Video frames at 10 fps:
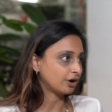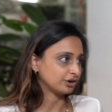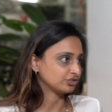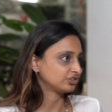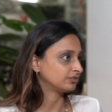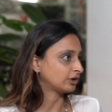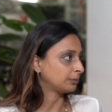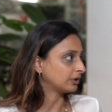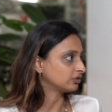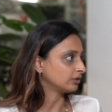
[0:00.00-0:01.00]
harsh
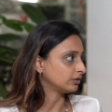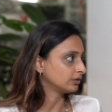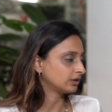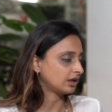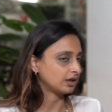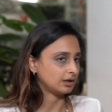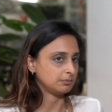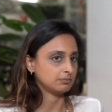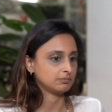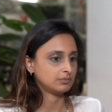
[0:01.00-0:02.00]
environmental
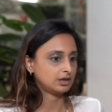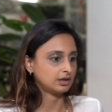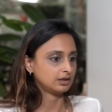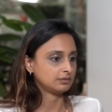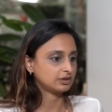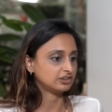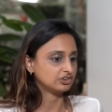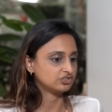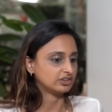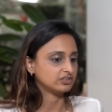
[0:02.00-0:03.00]
um, Uh,
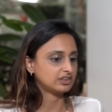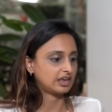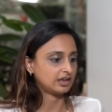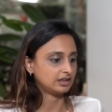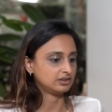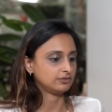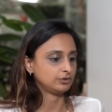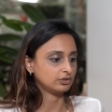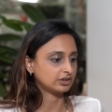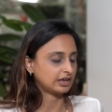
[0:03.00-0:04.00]
conditions. And if
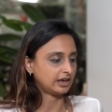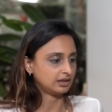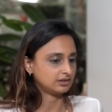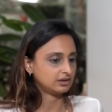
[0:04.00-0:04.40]
you look at